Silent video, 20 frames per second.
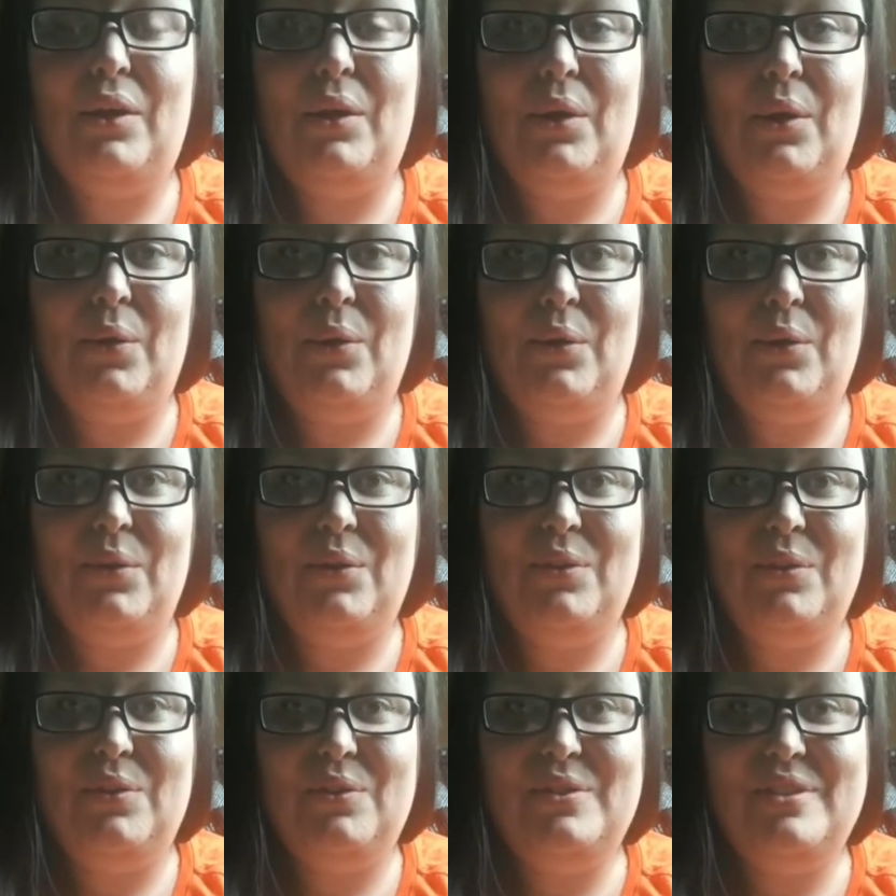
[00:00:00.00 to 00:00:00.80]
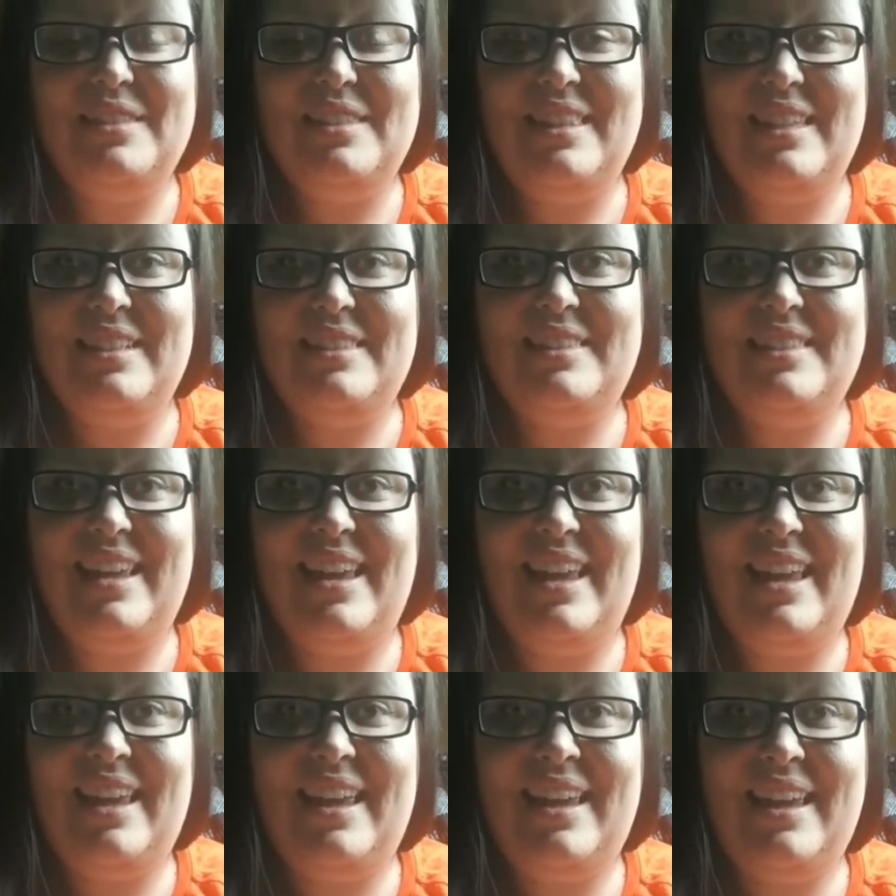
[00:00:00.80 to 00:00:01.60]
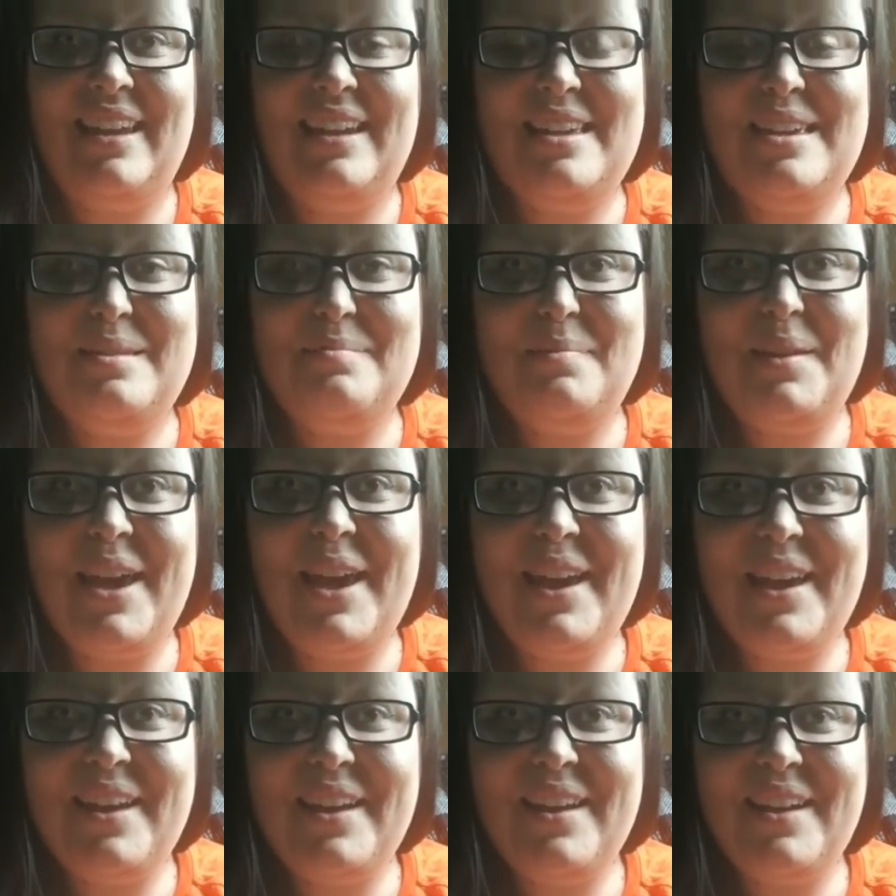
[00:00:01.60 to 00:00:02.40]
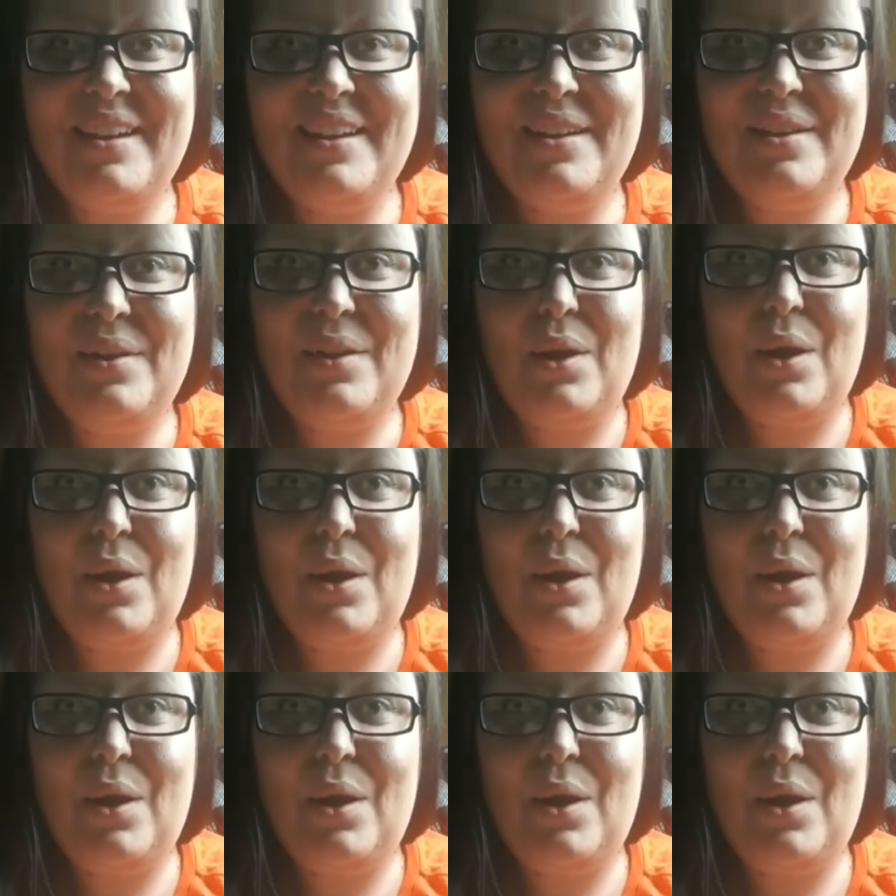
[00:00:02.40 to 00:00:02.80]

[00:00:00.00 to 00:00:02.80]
goes the teddy bear.